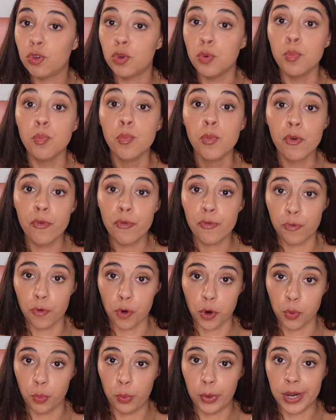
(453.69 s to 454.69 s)
to move
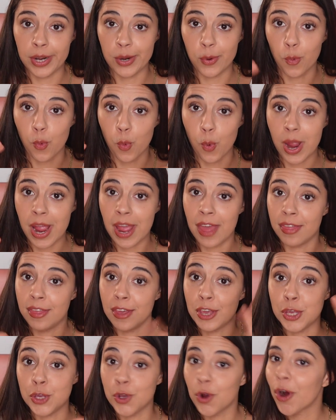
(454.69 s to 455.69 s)
forward
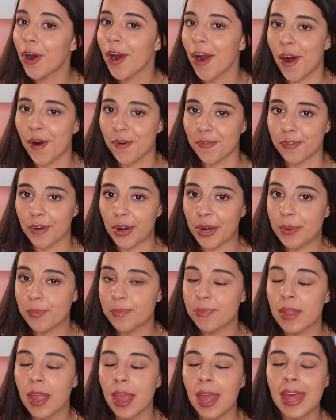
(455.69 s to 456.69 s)
with your offer,